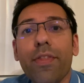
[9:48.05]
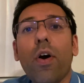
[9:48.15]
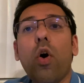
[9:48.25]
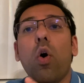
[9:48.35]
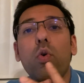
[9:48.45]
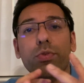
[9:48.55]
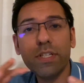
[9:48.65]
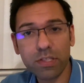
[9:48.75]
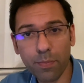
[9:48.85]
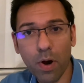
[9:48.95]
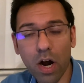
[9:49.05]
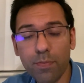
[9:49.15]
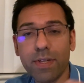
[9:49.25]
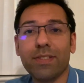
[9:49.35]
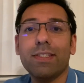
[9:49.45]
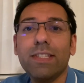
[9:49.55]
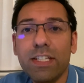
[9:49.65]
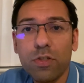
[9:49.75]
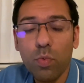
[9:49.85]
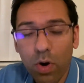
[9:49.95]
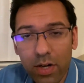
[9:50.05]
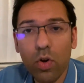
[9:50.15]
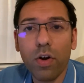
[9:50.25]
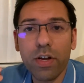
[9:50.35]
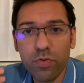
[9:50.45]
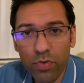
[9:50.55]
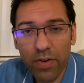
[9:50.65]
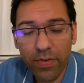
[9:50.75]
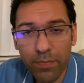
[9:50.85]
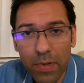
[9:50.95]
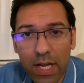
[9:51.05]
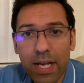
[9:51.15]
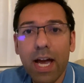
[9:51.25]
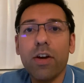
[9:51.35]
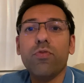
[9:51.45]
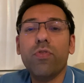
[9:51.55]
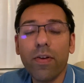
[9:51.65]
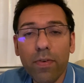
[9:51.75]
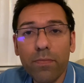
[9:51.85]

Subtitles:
All these departments need to work on a rhythm, a rhythm